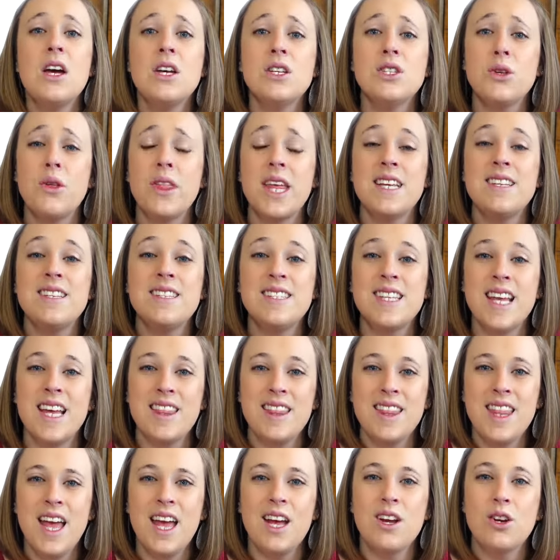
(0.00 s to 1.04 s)
So they set
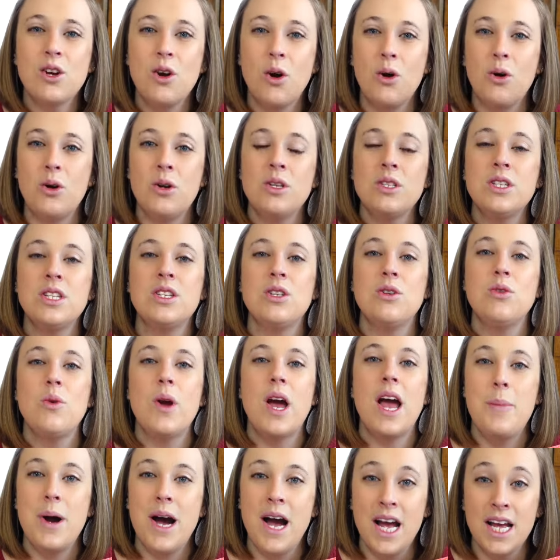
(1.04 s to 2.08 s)
that goal to
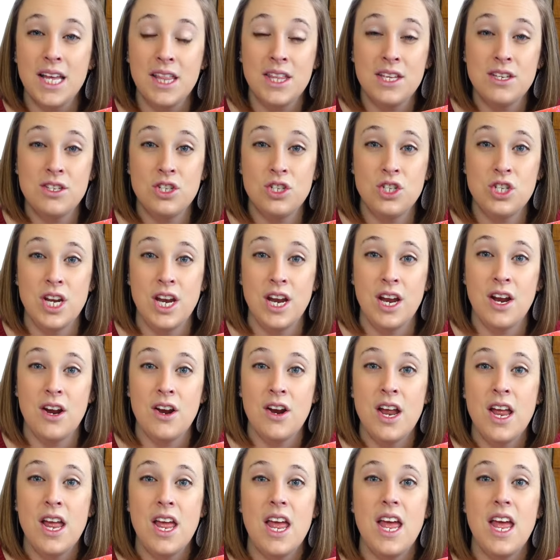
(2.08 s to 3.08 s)
buy this chair,